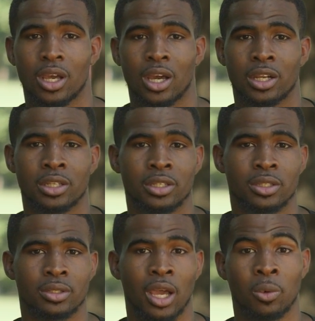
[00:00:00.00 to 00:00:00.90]

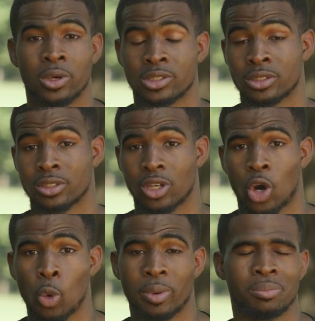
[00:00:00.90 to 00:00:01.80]
I wasn't
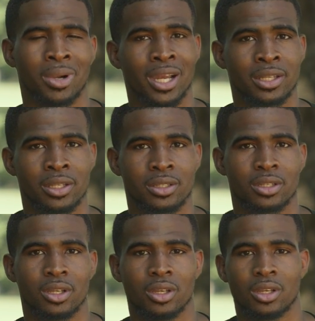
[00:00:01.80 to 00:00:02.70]
open-minded.
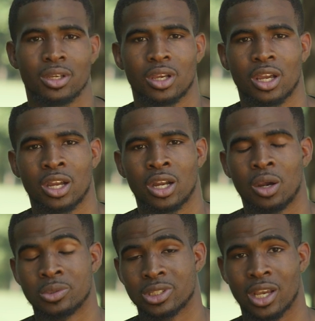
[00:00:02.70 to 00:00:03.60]

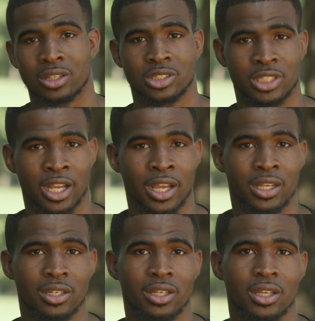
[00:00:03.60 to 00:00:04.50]
I was kind of
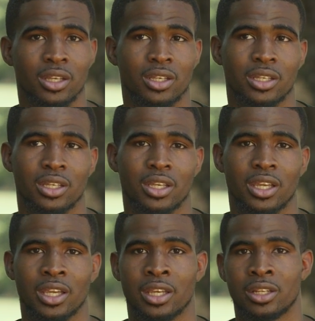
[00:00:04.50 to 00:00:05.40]
shy,
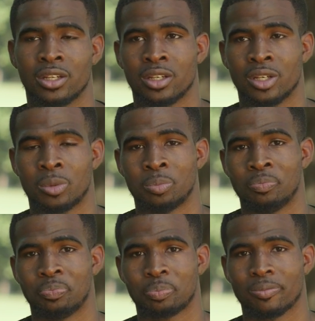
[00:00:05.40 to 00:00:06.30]
and
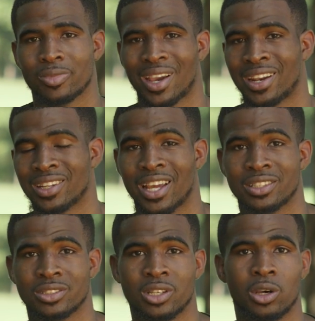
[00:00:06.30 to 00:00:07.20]
I didn't
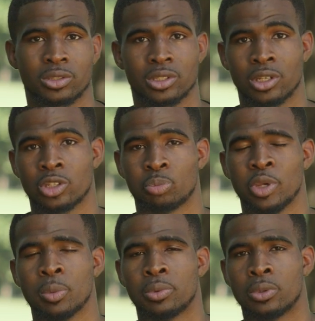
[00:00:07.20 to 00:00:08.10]
like to talk to other
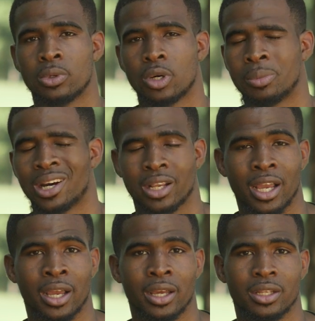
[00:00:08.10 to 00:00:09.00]
people about
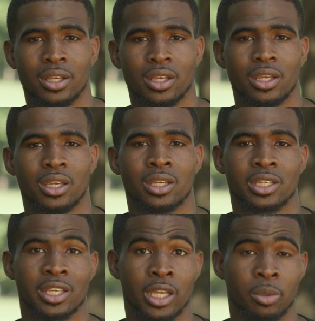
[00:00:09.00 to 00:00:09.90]
God.
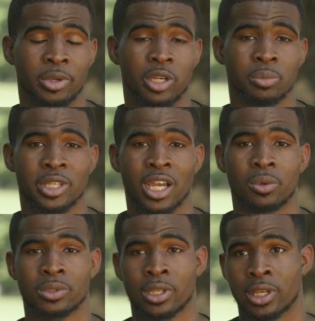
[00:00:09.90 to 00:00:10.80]
And camp helped me
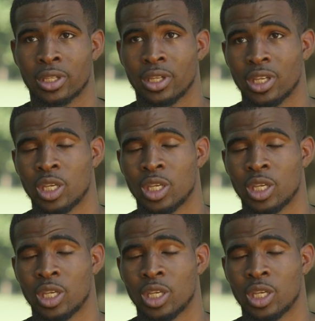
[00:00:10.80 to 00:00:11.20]
out with that.